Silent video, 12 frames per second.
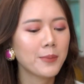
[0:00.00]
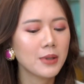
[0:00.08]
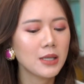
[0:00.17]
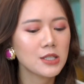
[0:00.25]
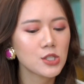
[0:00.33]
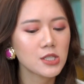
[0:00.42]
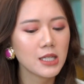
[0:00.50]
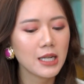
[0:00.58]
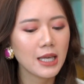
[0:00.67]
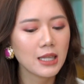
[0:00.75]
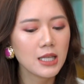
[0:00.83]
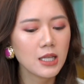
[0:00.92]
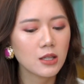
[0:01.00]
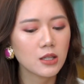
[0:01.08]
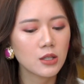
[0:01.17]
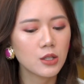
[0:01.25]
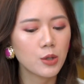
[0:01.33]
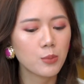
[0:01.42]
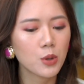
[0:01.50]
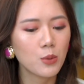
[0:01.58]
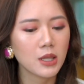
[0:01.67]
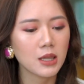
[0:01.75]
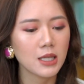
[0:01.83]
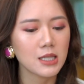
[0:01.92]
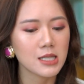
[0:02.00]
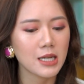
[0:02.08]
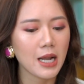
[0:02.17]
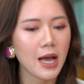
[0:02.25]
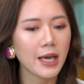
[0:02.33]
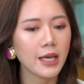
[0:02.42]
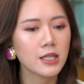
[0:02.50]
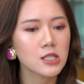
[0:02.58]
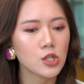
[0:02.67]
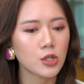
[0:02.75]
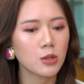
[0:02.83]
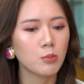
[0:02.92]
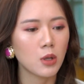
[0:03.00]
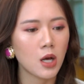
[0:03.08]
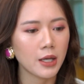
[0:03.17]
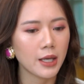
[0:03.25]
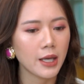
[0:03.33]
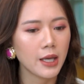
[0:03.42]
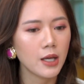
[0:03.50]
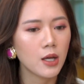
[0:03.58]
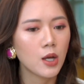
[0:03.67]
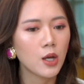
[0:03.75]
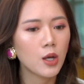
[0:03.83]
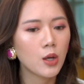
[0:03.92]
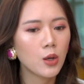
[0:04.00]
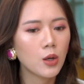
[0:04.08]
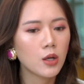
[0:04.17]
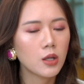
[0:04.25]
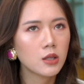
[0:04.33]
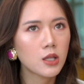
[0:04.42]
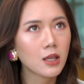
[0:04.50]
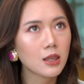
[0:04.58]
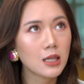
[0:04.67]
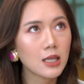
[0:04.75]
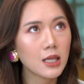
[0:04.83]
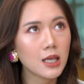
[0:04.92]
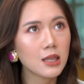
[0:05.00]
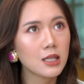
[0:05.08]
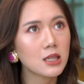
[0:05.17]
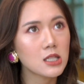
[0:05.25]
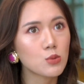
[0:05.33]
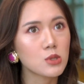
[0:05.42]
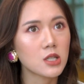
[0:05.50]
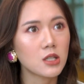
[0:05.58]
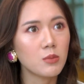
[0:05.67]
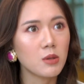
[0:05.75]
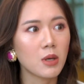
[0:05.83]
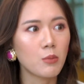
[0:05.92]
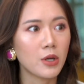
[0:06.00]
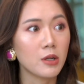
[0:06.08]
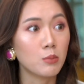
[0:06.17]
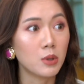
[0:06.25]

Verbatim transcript: It's just that I think the number one thing is that I started blogging not thinking that this was going to be my bread and